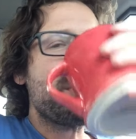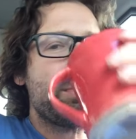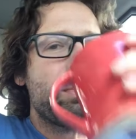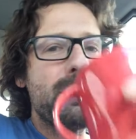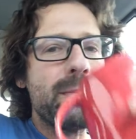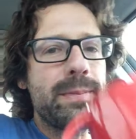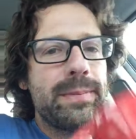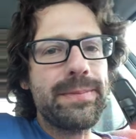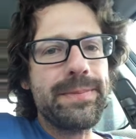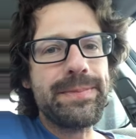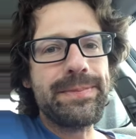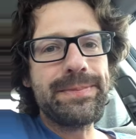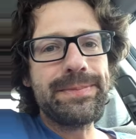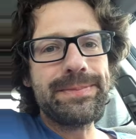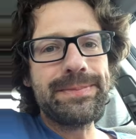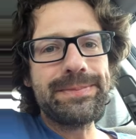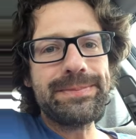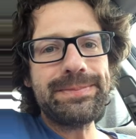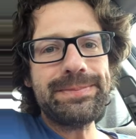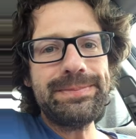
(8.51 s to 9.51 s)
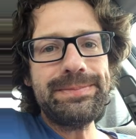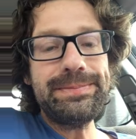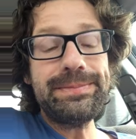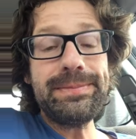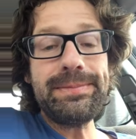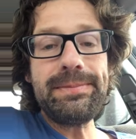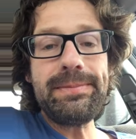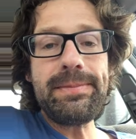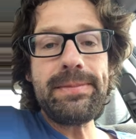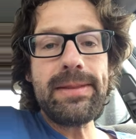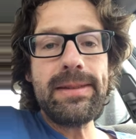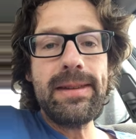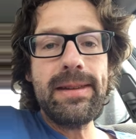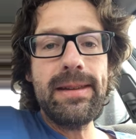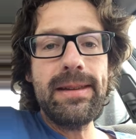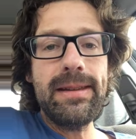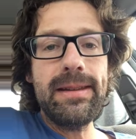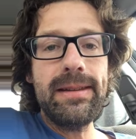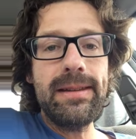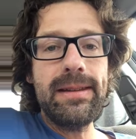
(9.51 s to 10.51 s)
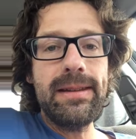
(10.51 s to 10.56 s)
Nobody speaks.